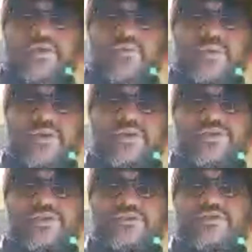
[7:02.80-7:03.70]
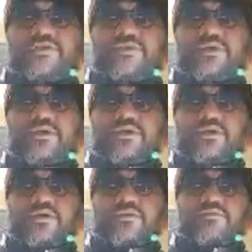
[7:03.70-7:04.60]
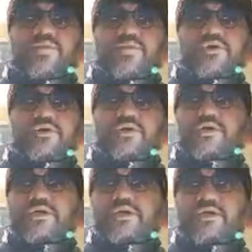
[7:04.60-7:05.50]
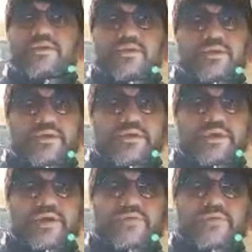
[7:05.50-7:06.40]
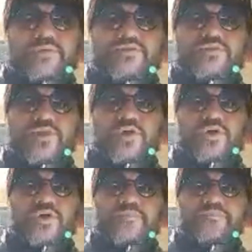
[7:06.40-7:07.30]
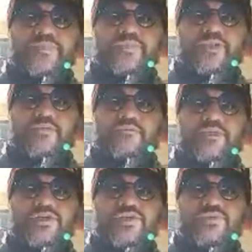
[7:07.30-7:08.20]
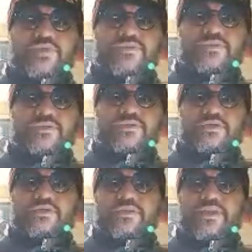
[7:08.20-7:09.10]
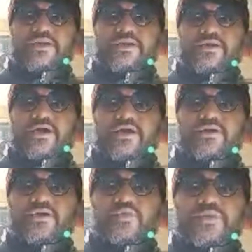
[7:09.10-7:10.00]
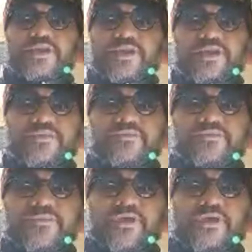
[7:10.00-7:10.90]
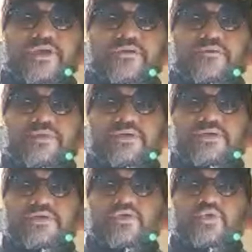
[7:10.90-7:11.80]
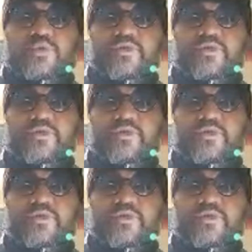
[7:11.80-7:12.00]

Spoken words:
nature seeming born again, and once more bliss was it in that dawn to be alive, but to be